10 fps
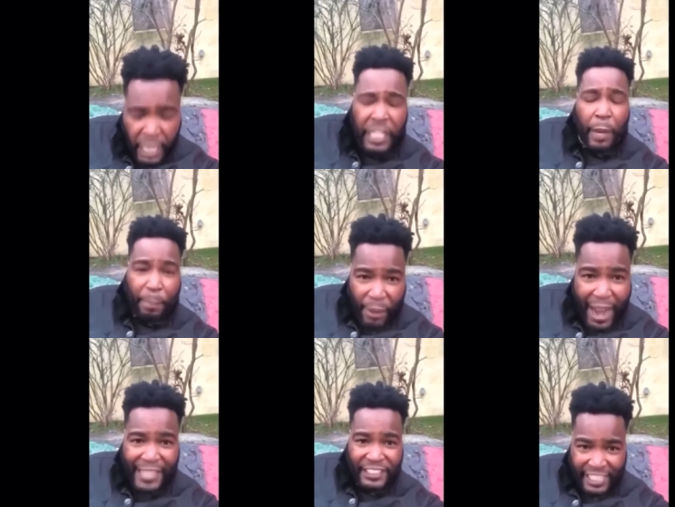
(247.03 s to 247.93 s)

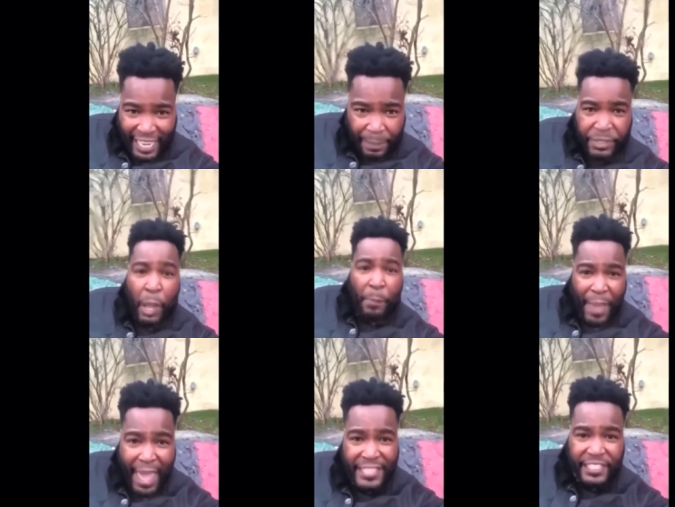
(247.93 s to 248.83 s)
LeBron James
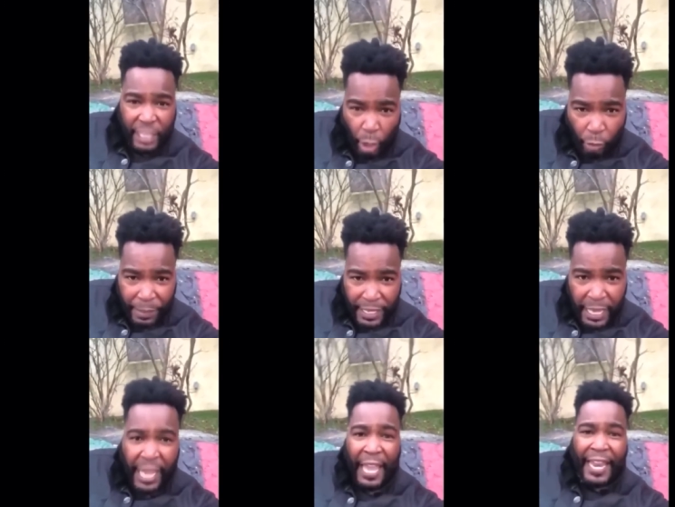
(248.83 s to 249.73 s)
passed Kobe
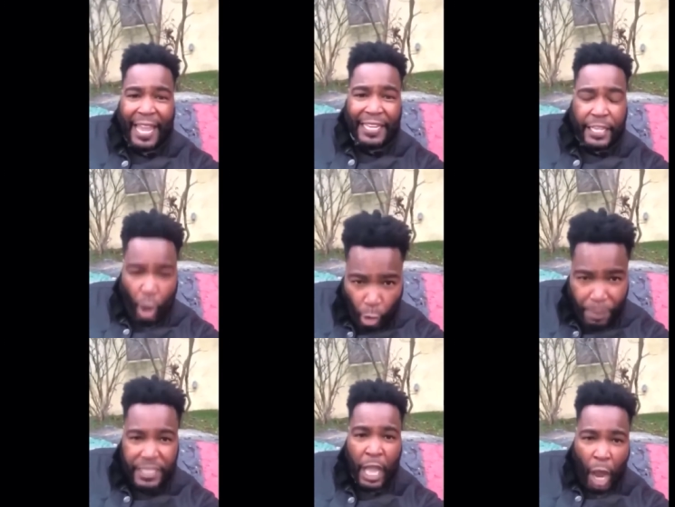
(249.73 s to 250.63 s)
in
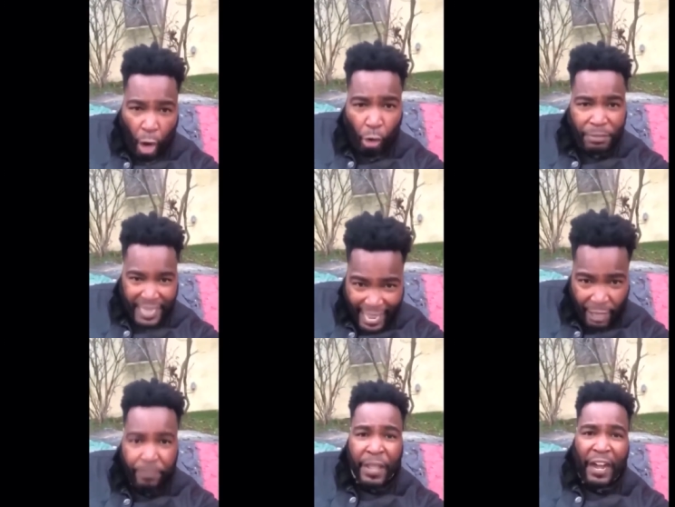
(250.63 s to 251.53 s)
Kobe's
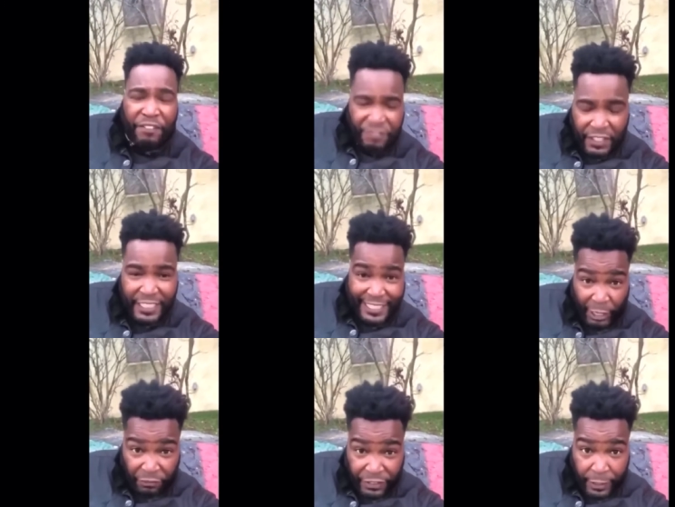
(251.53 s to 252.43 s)
hometown of
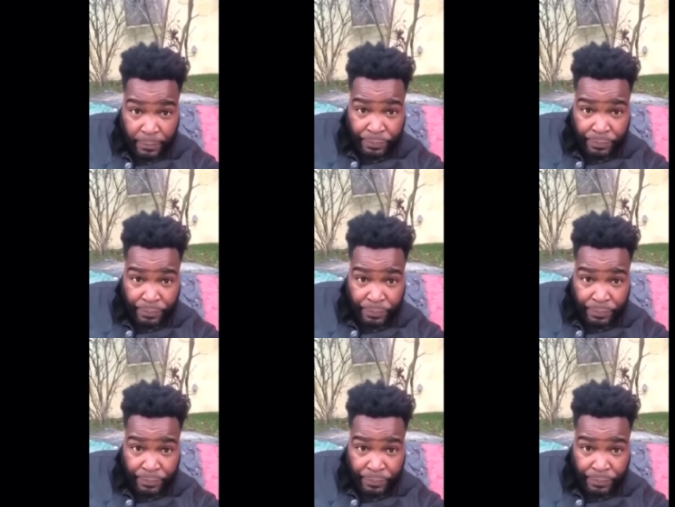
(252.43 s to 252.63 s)
Philadelphia.